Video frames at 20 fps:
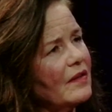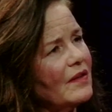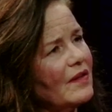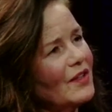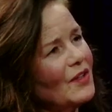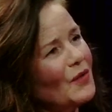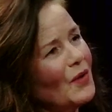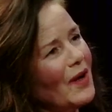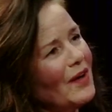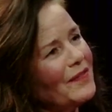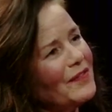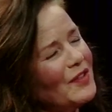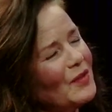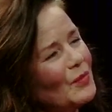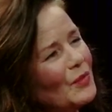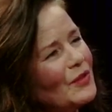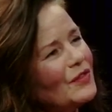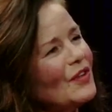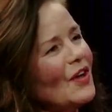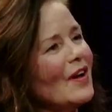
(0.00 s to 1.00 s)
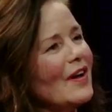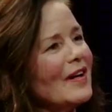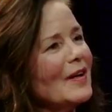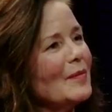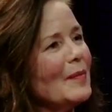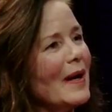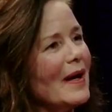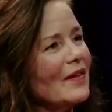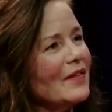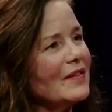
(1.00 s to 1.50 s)
you often will talk
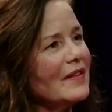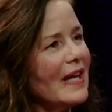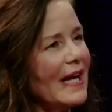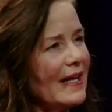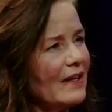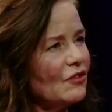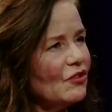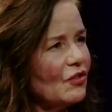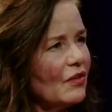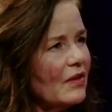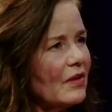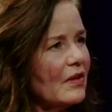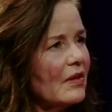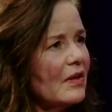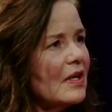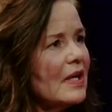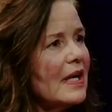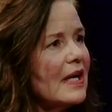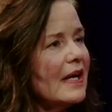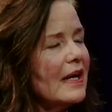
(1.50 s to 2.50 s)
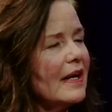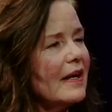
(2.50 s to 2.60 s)
about nature